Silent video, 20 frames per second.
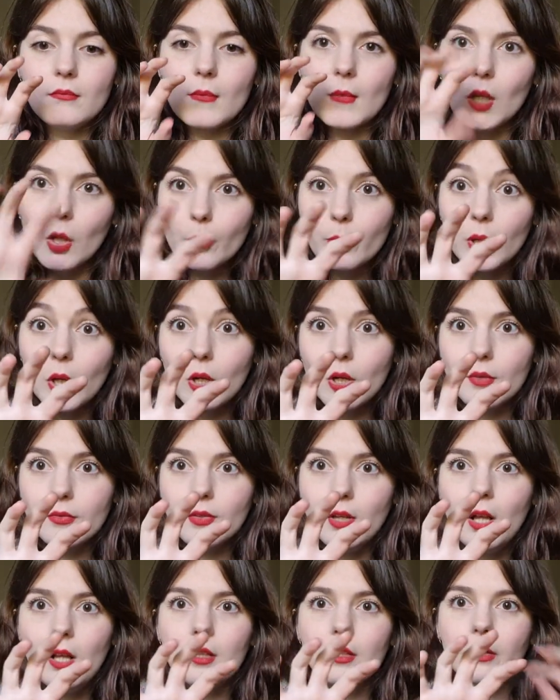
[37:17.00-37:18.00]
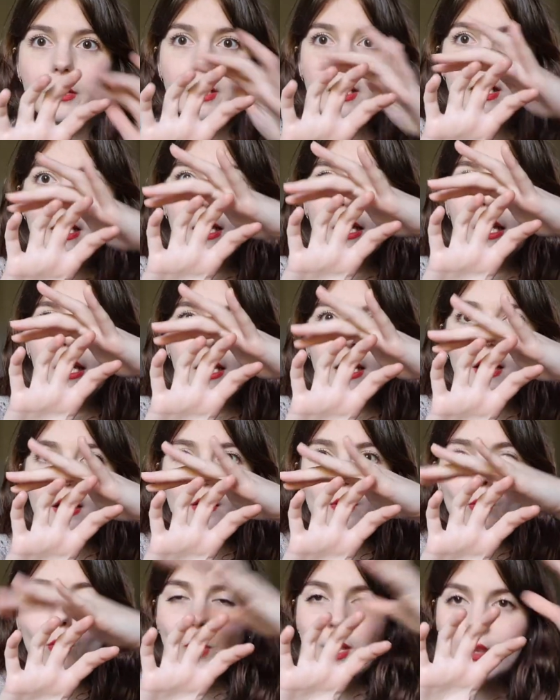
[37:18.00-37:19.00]
block of color
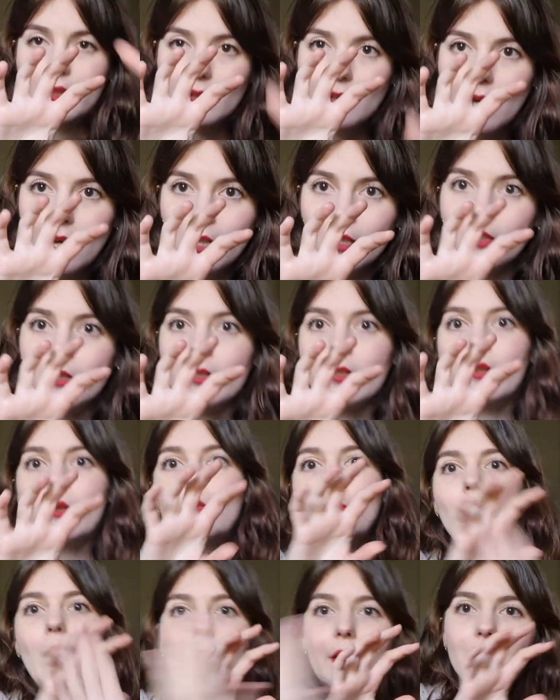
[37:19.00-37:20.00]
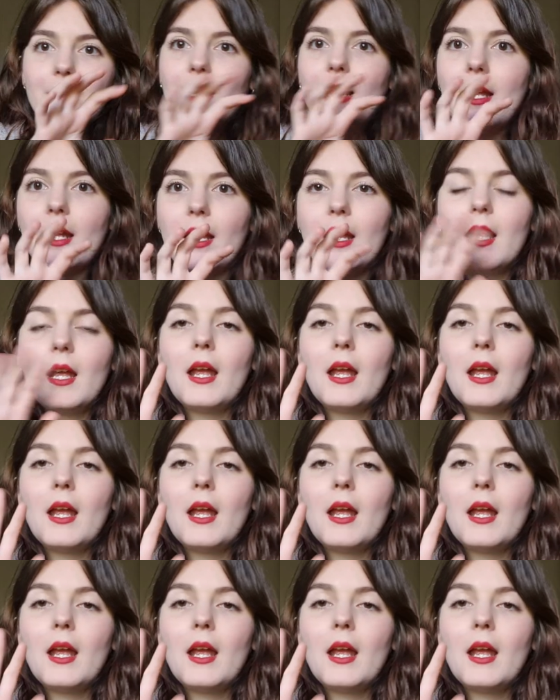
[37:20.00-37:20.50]
with color around it,